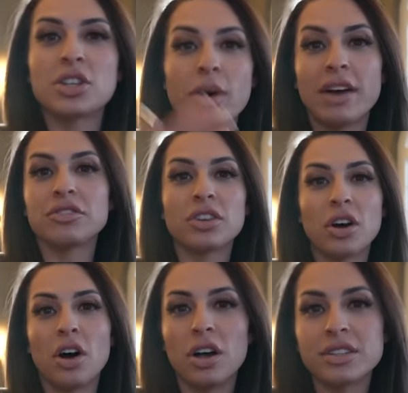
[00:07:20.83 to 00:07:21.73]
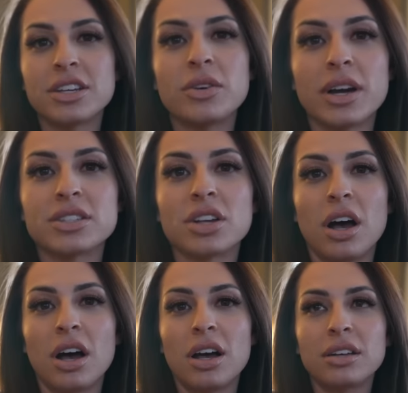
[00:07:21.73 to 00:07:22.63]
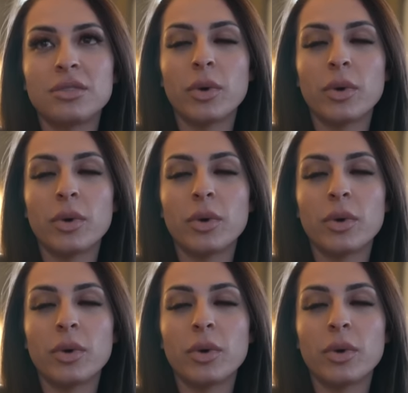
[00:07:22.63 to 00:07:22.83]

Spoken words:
So after the calls that you guys saw,